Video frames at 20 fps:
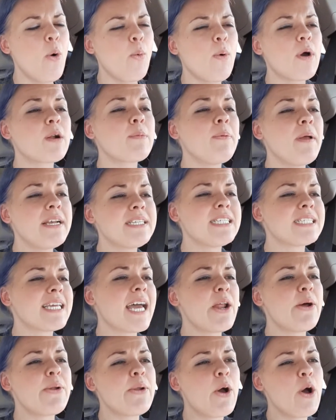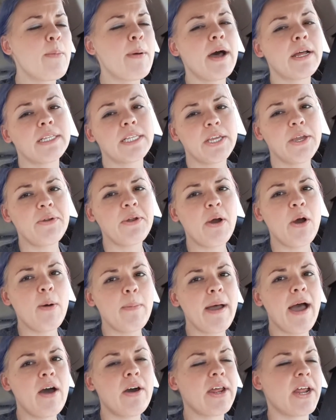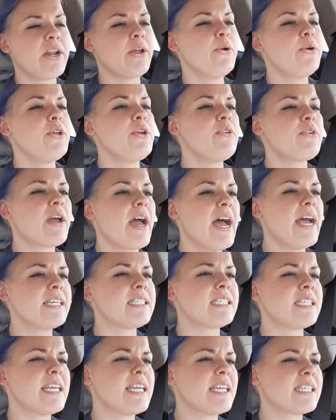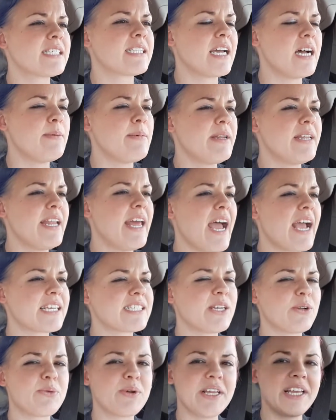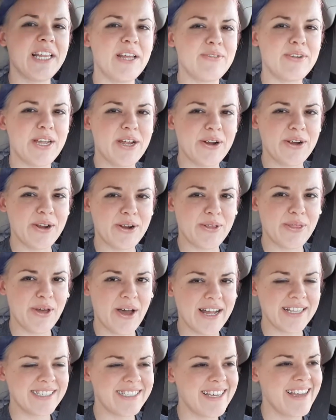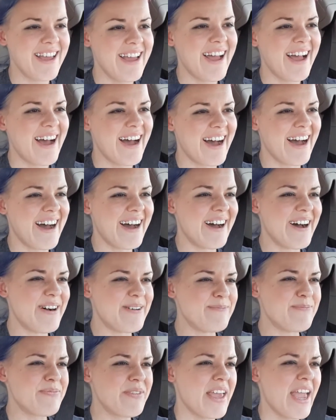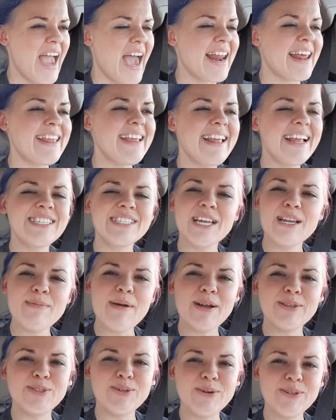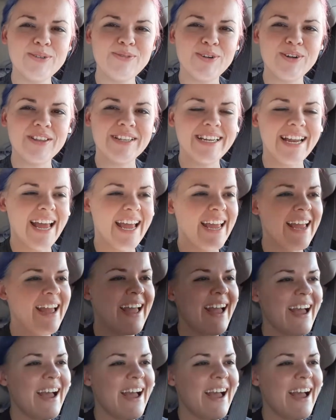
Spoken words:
What are places I don't know about that you know about? And who do you guys think is coming next? I'd really love to hear your thoughts. And I think that's going to about do it for the day.